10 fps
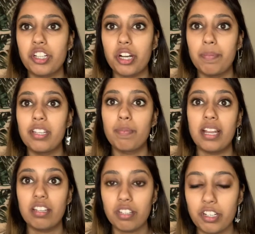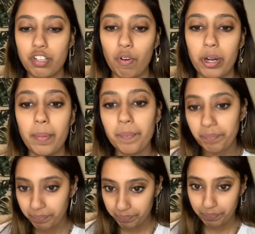term is being searched for.
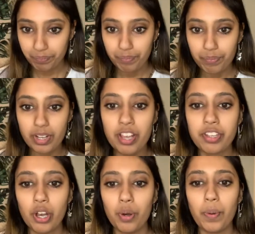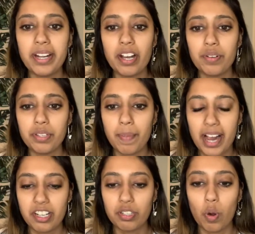So right now the
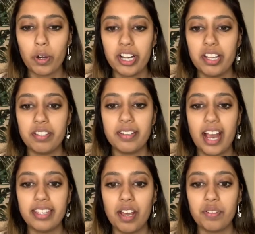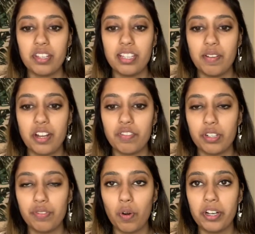Magnet score is
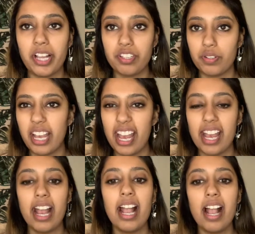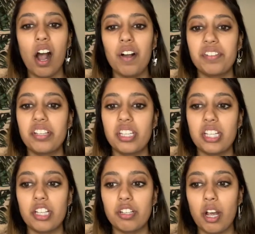9,744. That's okay. Obviously
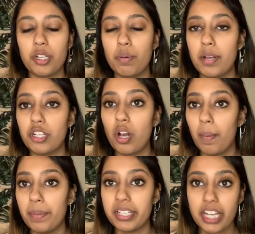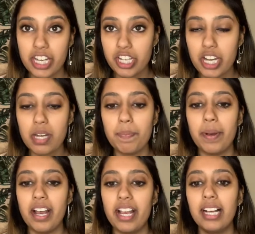there's not too much competition,
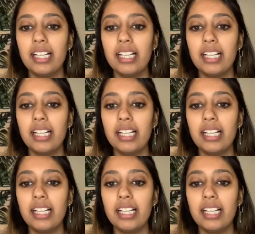but